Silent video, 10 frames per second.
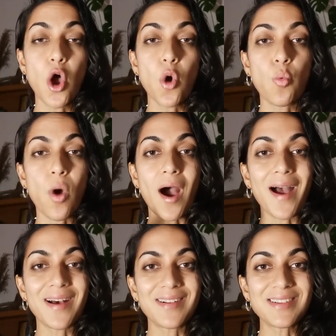
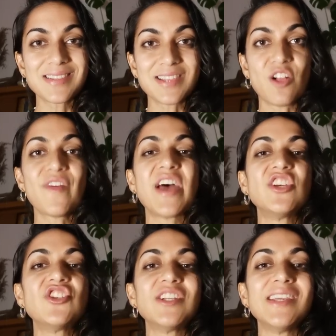while
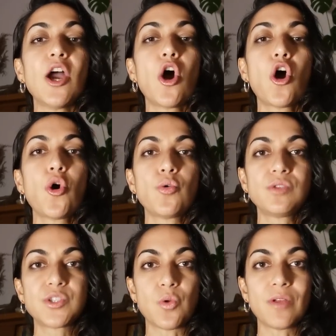self-energy
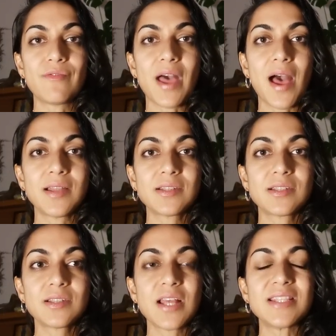holds all of that
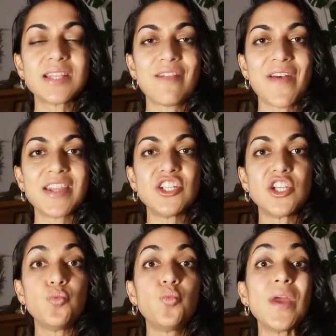and
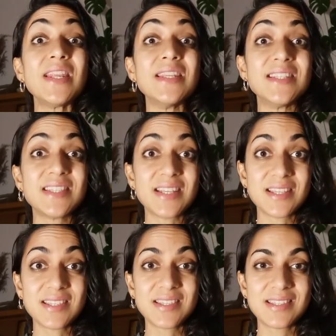self-energy
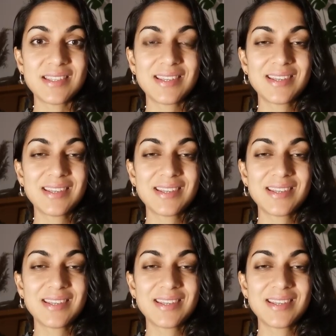witnesses.